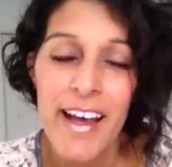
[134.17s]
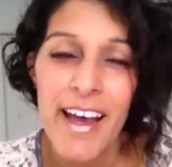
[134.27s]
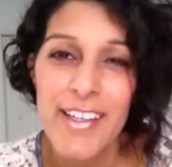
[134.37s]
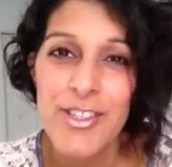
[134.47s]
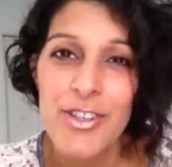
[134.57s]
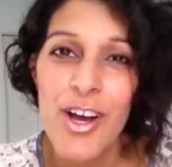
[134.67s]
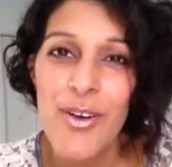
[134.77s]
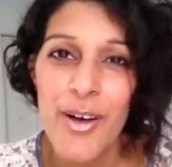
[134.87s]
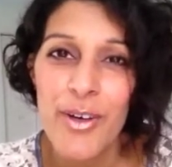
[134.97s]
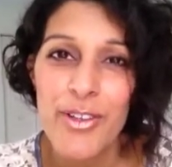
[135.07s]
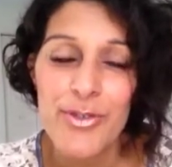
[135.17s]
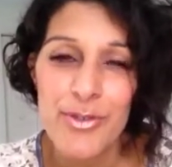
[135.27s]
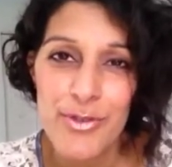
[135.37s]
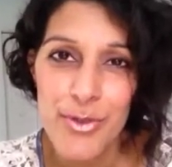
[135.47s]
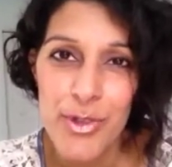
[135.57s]
As you know, I went through a
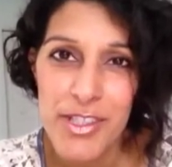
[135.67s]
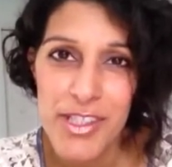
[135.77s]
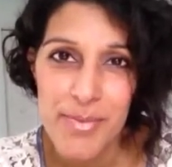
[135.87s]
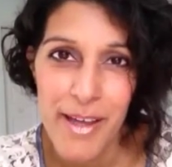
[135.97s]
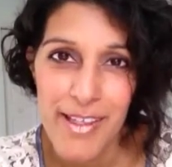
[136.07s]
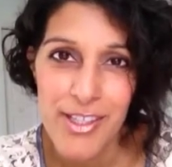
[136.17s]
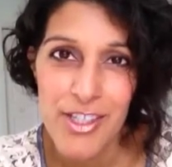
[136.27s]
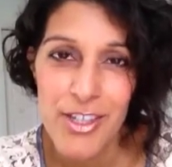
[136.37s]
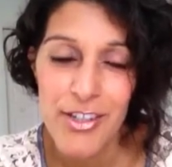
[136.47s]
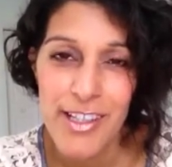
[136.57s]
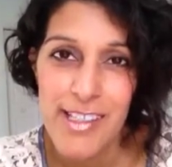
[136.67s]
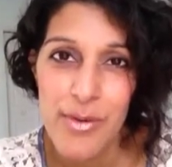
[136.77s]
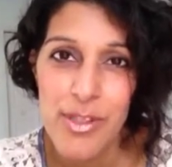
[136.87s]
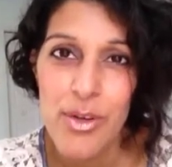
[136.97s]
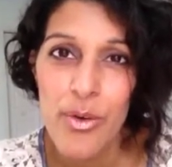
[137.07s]
divorce this past year, and as I
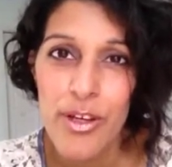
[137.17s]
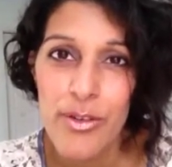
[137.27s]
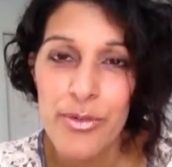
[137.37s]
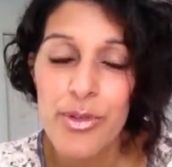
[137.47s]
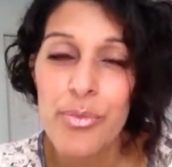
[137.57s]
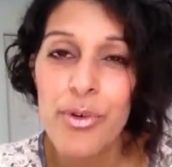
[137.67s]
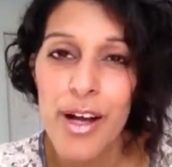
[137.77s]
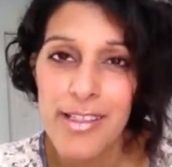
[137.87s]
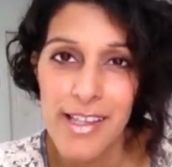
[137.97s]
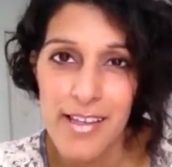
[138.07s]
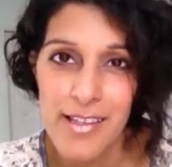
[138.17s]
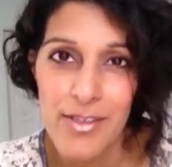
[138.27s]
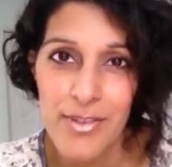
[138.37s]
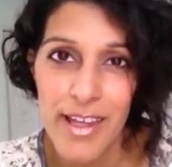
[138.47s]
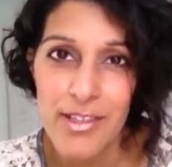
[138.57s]
was going through the process
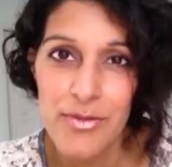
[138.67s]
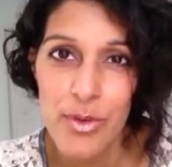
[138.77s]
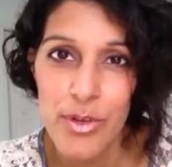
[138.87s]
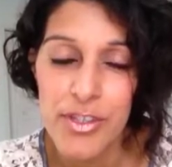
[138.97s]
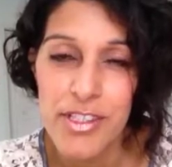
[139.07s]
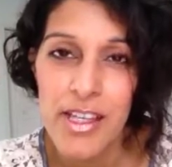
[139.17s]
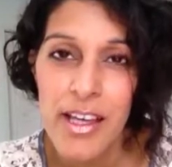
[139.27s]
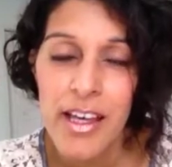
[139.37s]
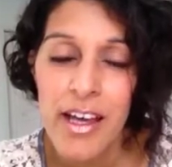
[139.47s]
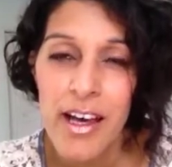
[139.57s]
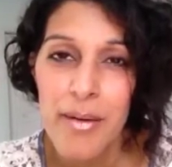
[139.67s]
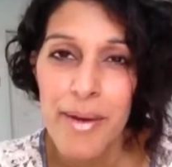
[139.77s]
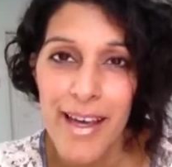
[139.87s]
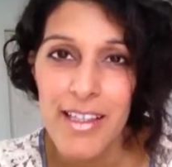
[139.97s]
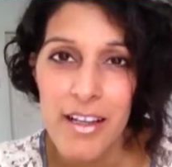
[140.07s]
of that divorce
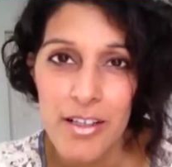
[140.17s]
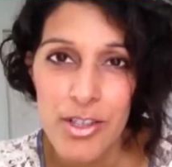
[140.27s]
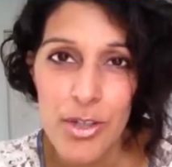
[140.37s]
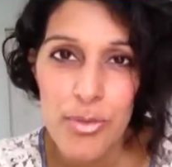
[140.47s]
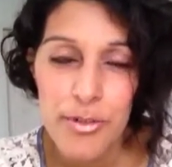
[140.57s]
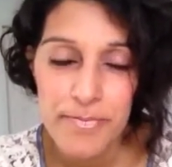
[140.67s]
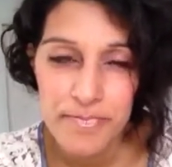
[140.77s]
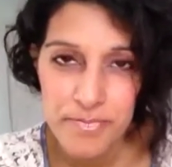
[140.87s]
back in October,